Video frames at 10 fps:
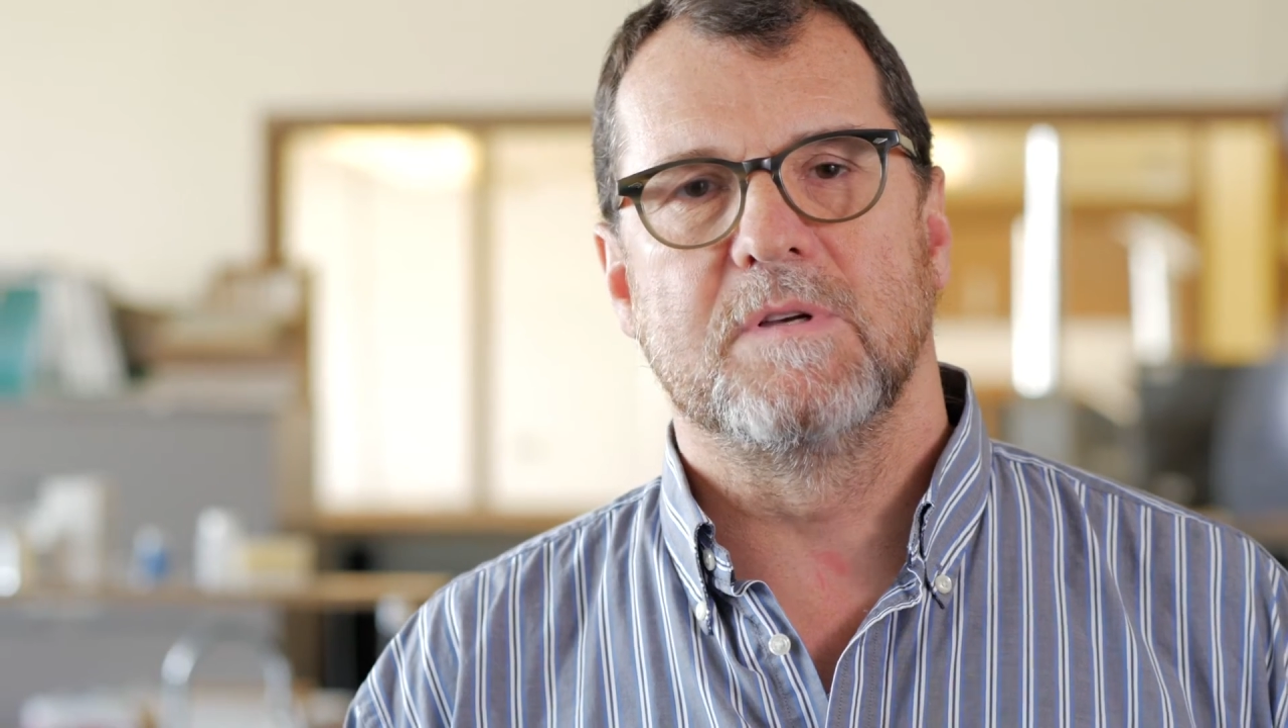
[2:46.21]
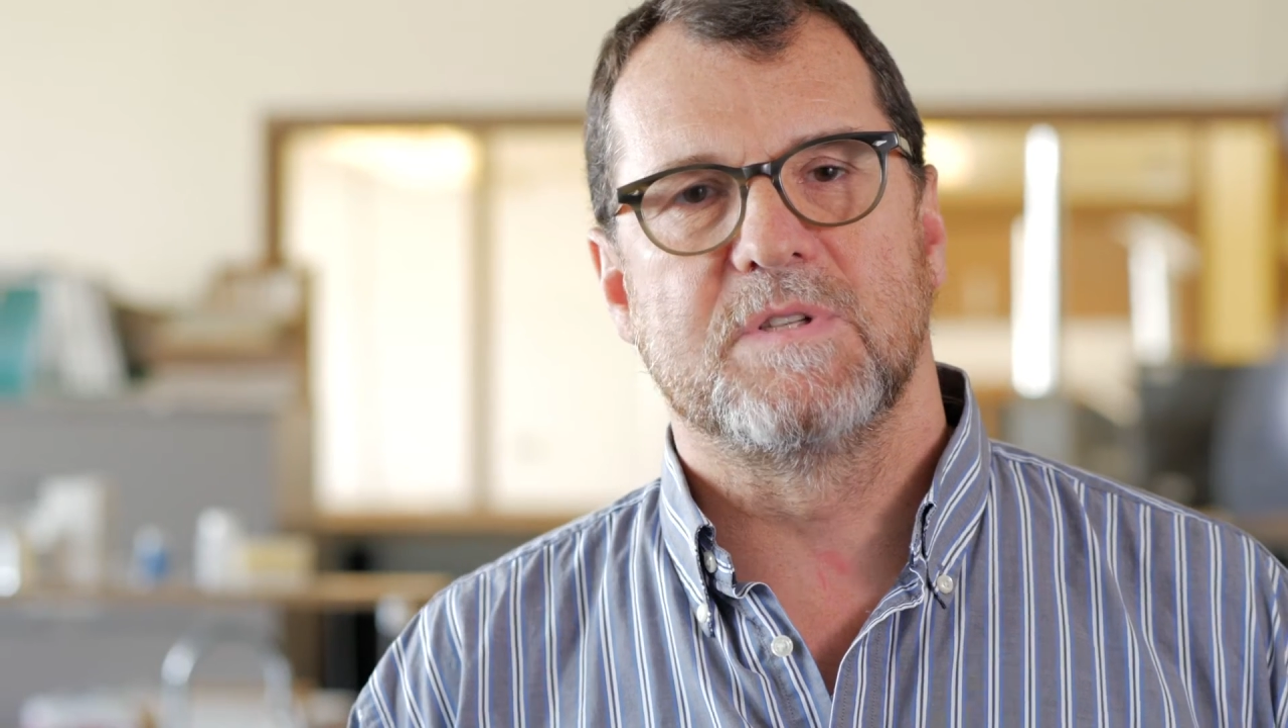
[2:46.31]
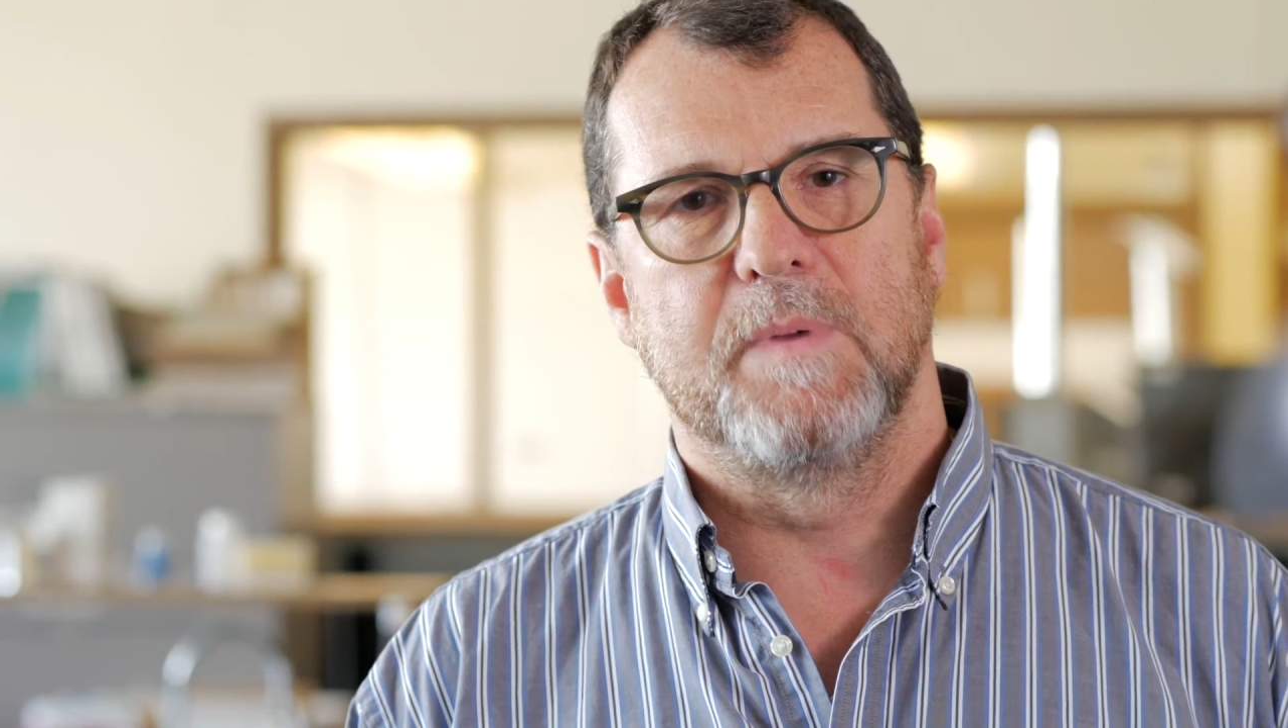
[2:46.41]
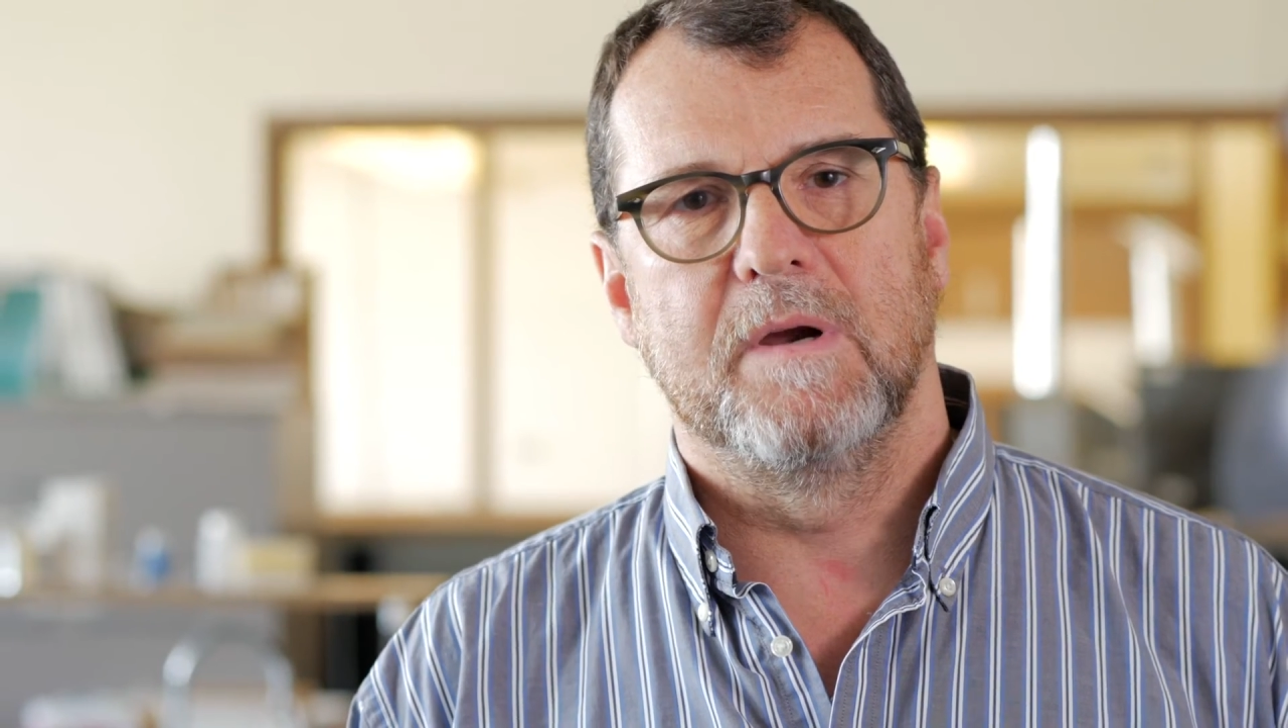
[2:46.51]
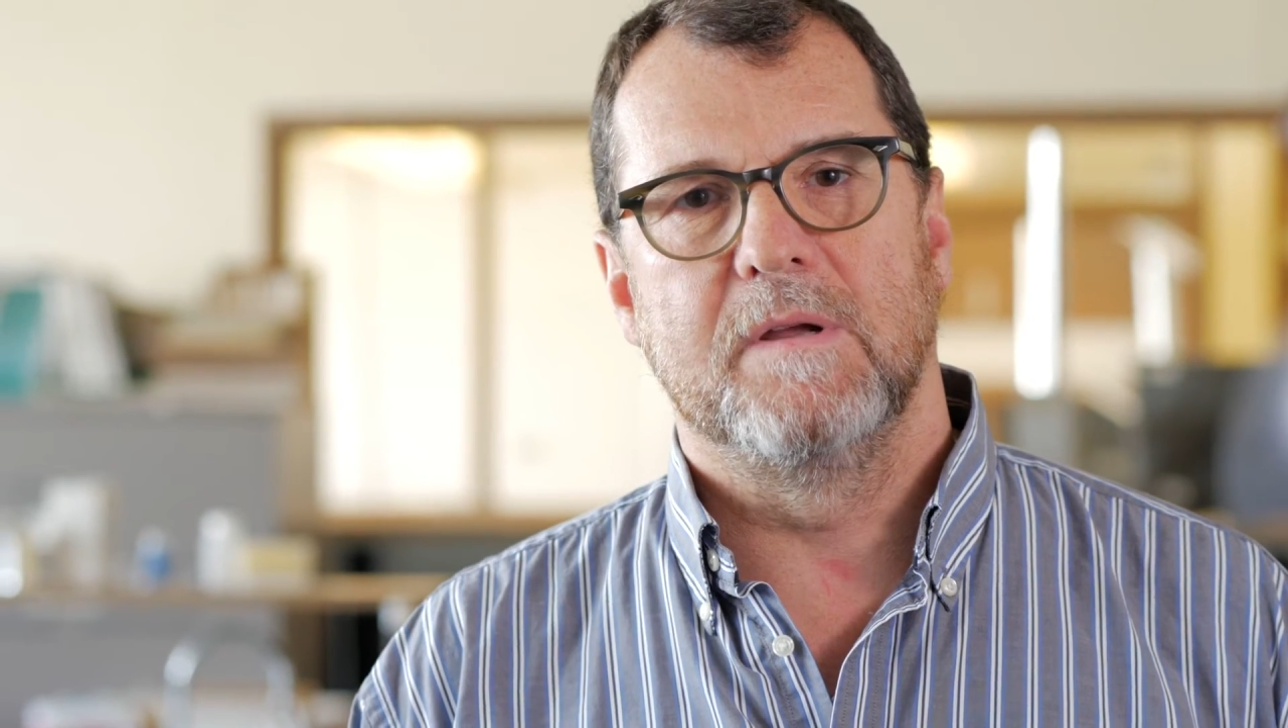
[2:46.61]

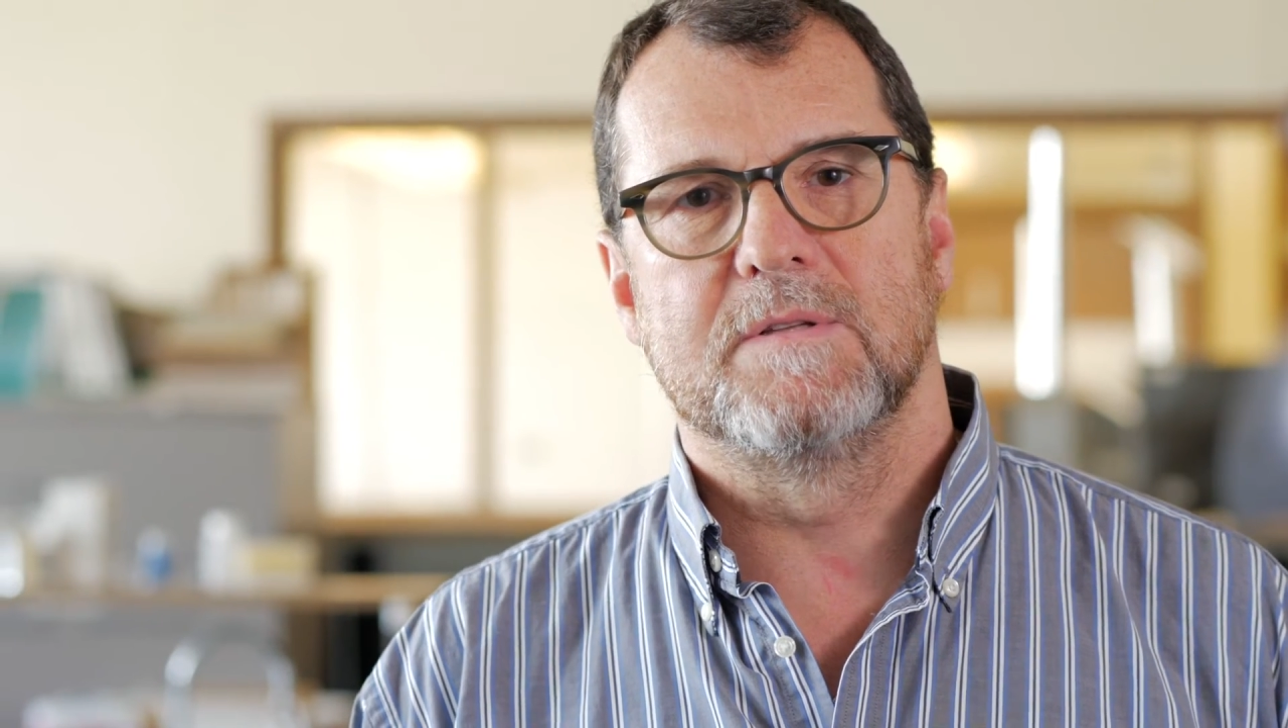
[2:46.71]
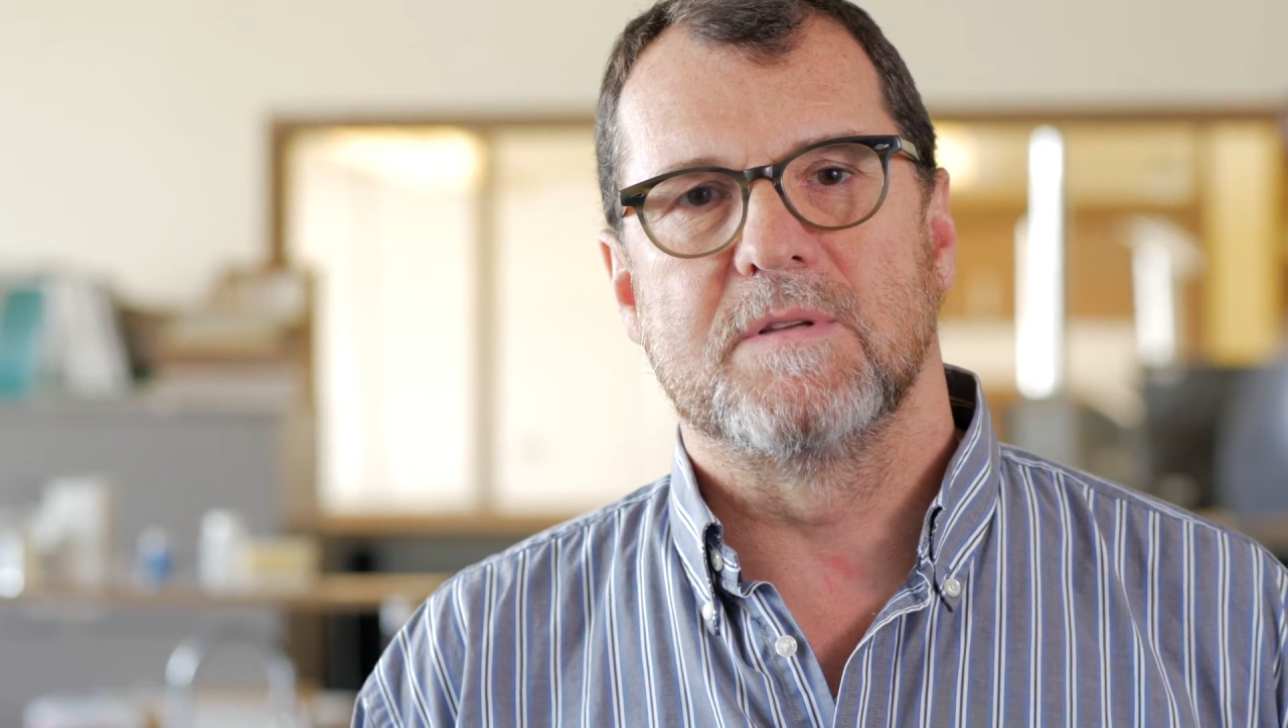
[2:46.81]
experience